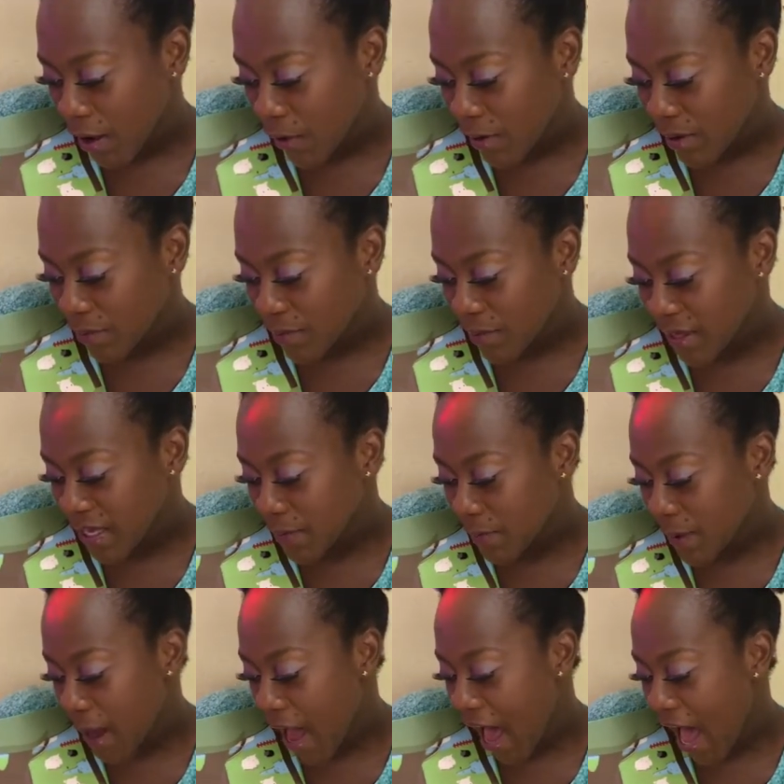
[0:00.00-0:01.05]
When
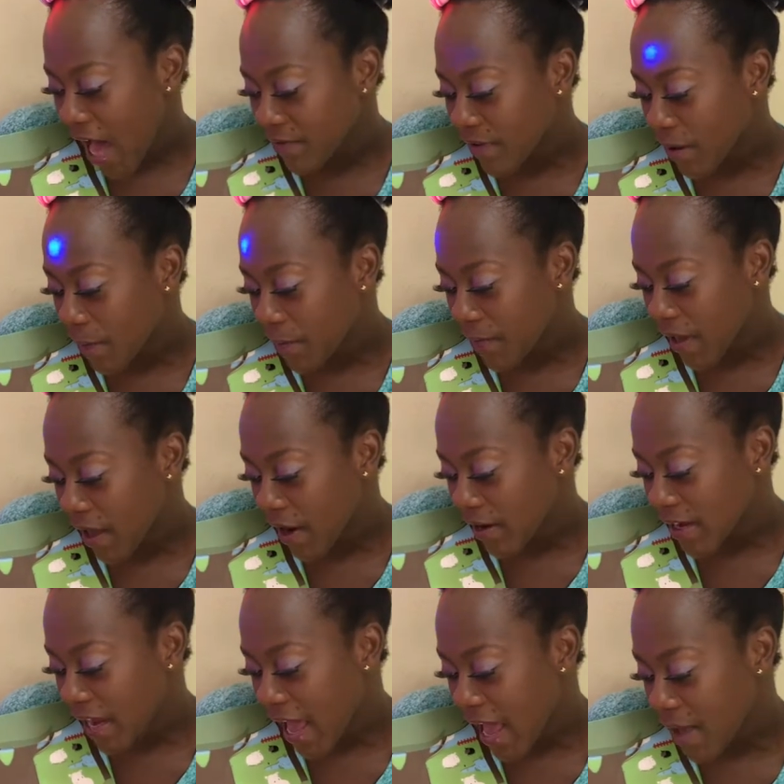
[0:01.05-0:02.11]
people have a
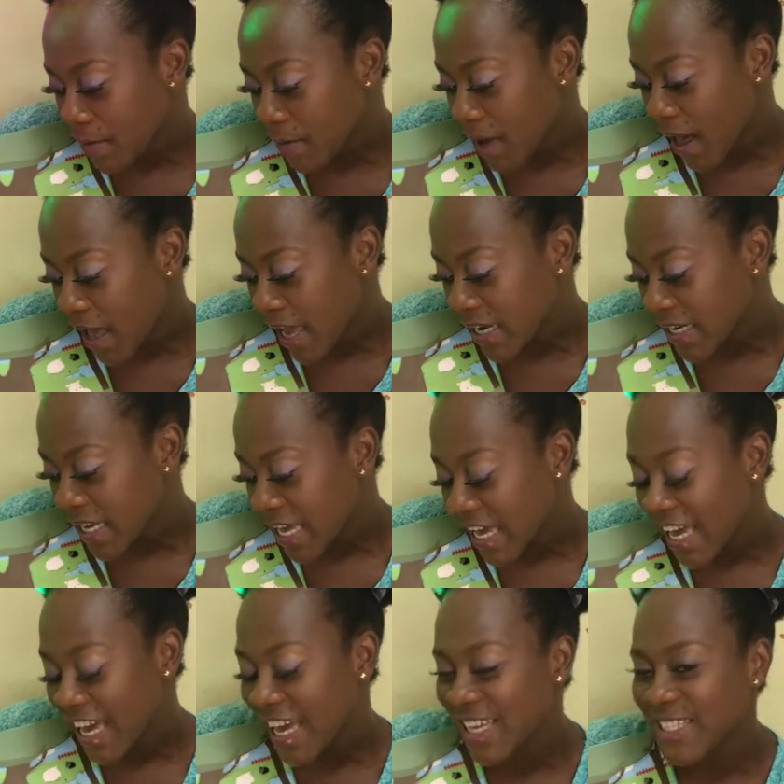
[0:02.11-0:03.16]
beard like mine,
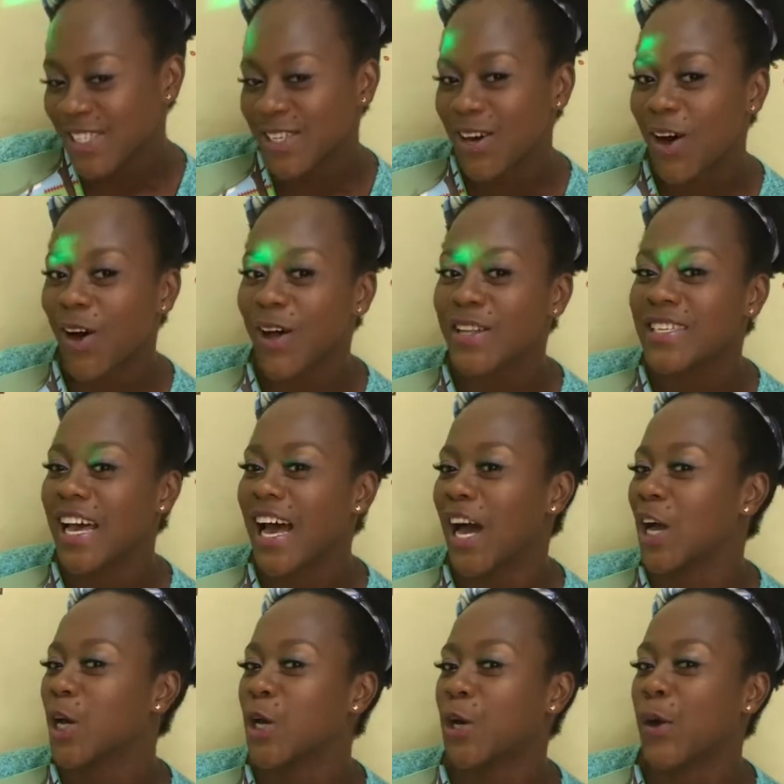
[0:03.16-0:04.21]
it's called
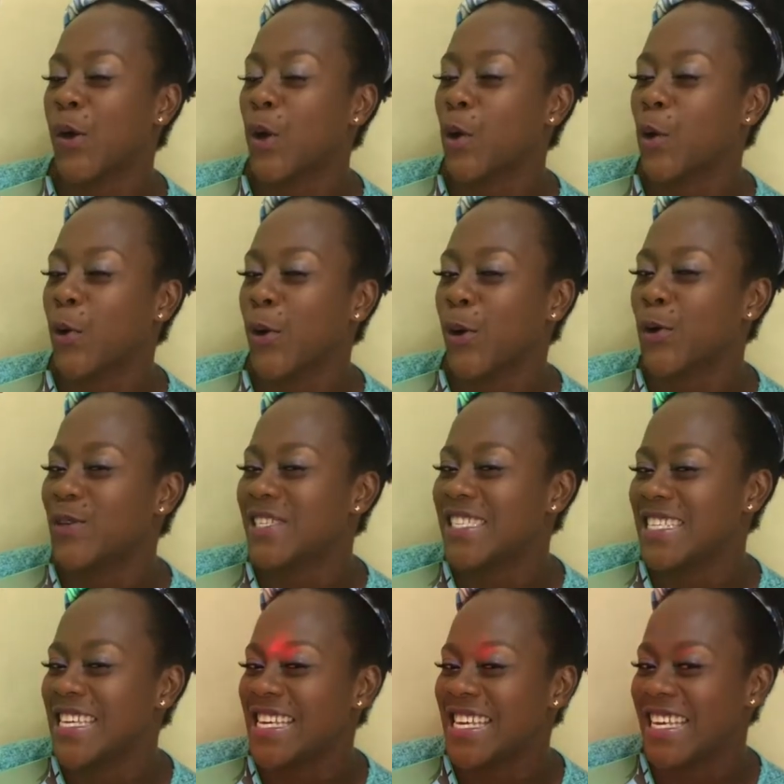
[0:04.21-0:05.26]
a
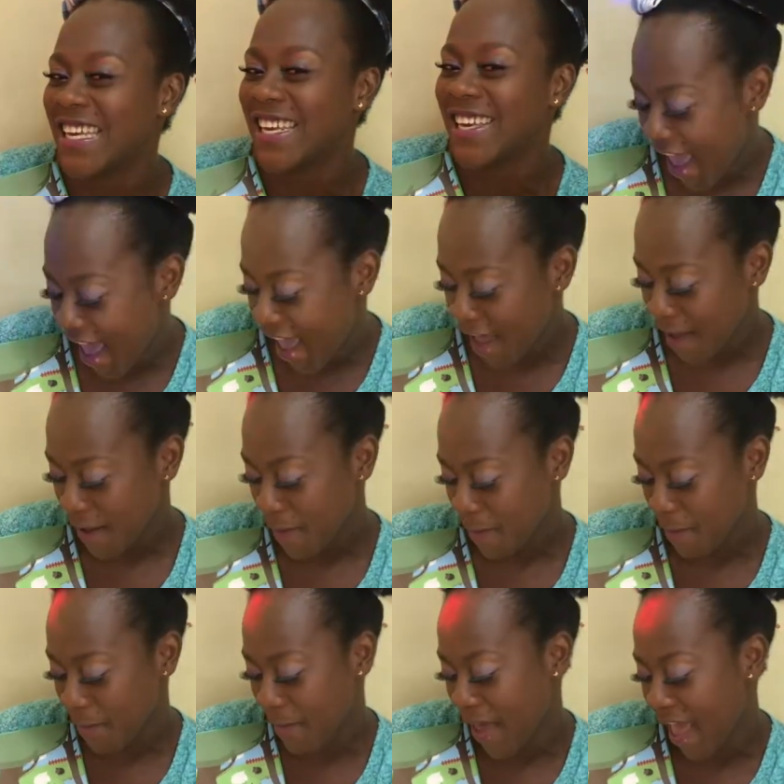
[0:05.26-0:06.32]
goatee.
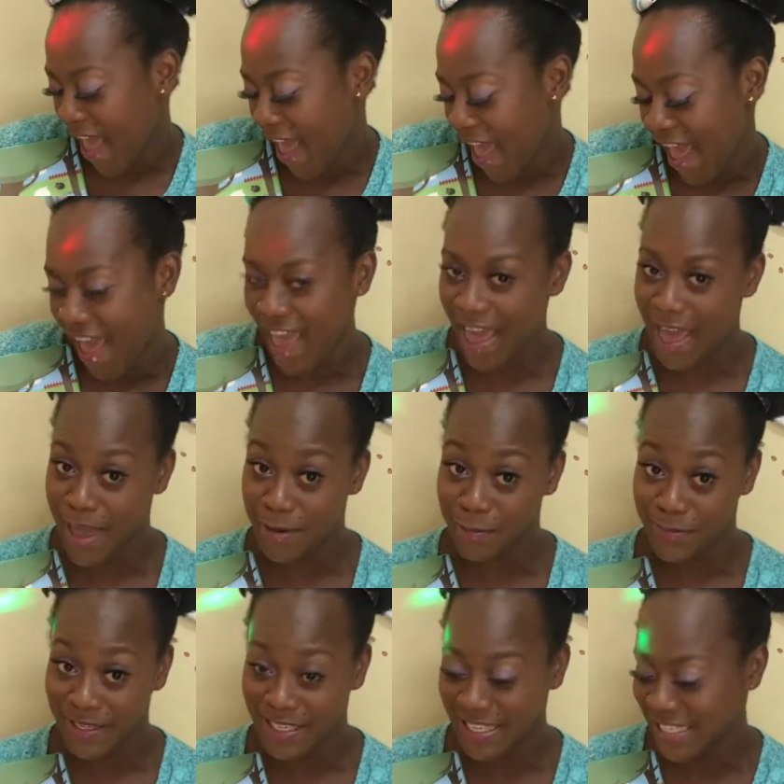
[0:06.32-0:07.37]
Meh, I
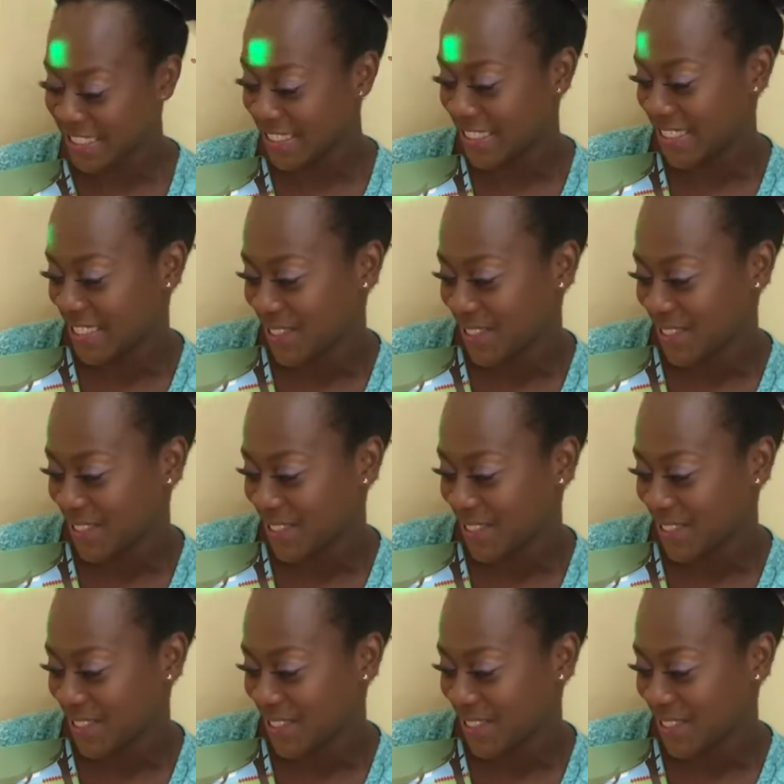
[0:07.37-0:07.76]
bleat.